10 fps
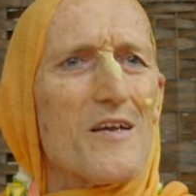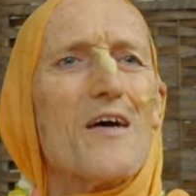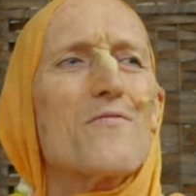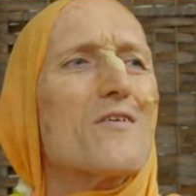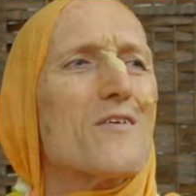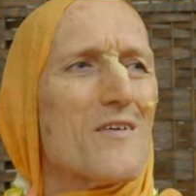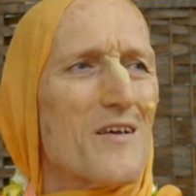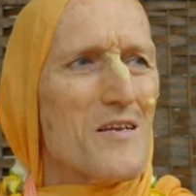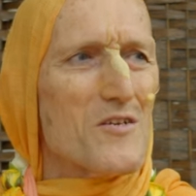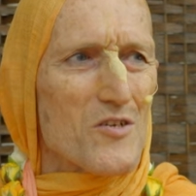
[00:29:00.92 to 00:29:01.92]
they have
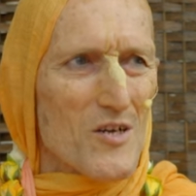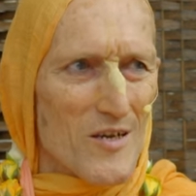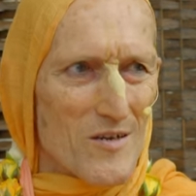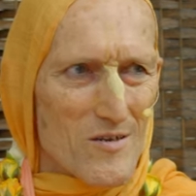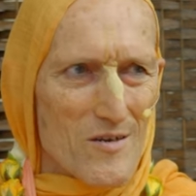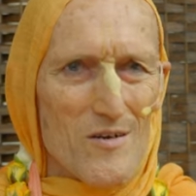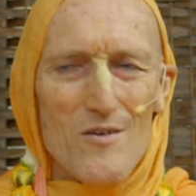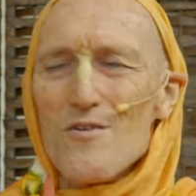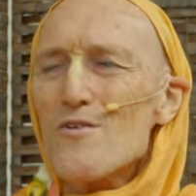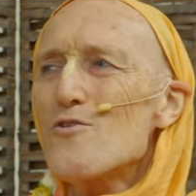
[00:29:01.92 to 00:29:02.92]
insights
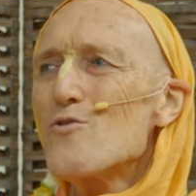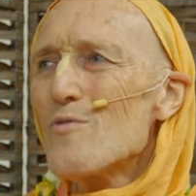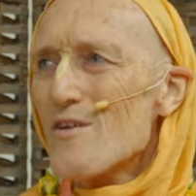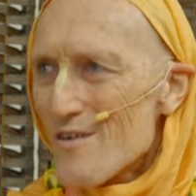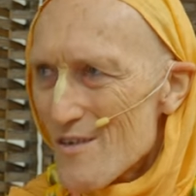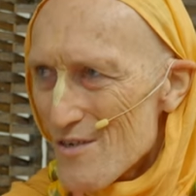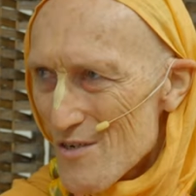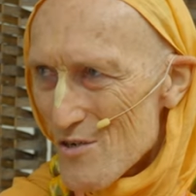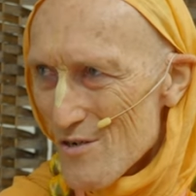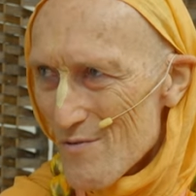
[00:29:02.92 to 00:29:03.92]
into the human
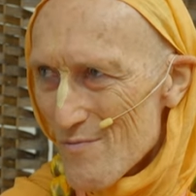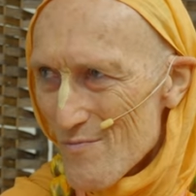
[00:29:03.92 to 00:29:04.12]
condition.